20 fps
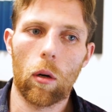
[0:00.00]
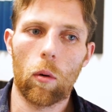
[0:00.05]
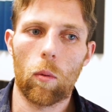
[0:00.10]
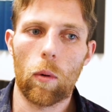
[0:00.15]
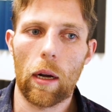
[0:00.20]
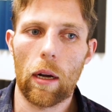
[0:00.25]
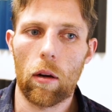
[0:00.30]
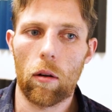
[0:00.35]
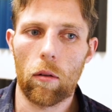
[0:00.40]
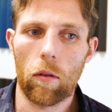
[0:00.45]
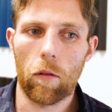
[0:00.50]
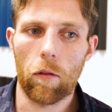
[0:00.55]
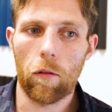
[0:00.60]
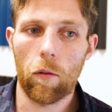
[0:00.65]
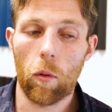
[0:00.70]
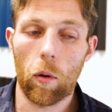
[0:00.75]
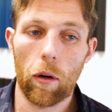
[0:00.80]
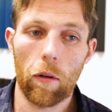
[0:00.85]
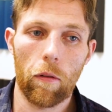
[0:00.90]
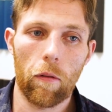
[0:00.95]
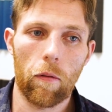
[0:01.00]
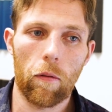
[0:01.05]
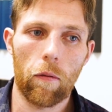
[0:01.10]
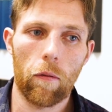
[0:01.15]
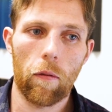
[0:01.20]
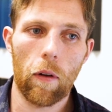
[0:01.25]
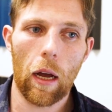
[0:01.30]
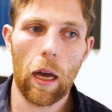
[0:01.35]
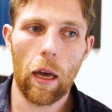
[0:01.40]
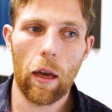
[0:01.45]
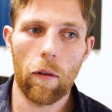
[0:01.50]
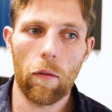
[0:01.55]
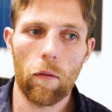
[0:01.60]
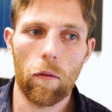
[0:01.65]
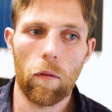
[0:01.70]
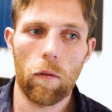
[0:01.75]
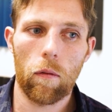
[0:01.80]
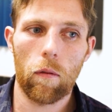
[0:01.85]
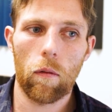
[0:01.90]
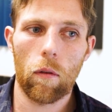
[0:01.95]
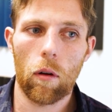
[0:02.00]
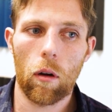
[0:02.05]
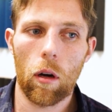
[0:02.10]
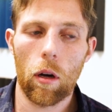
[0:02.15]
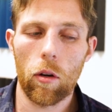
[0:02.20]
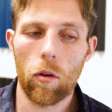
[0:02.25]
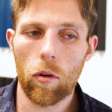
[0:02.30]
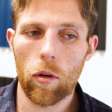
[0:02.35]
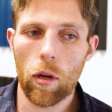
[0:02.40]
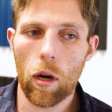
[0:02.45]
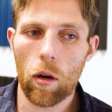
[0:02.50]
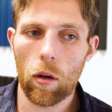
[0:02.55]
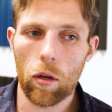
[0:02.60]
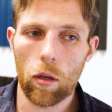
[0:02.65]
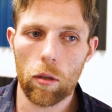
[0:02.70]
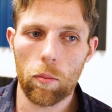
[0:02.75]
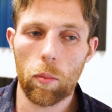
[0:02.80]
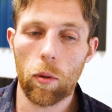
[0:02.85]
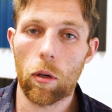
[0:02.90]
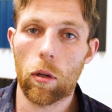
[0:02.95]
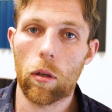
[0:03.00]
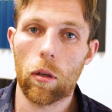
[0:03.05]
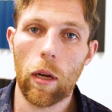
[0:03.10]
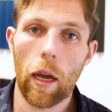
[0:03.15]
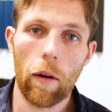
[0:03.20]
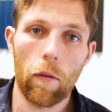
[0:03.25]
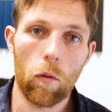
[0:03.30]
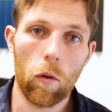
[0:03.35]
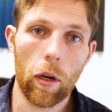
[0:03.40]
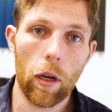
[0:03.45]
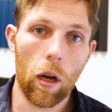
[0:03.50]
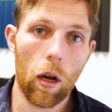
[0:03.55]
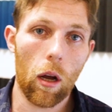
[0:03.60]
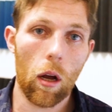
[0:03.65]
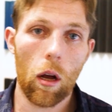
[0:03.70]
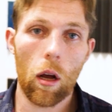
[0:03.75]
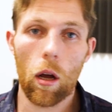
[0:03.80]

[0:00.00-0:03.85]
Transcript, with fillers: around four to five hundred dollars per every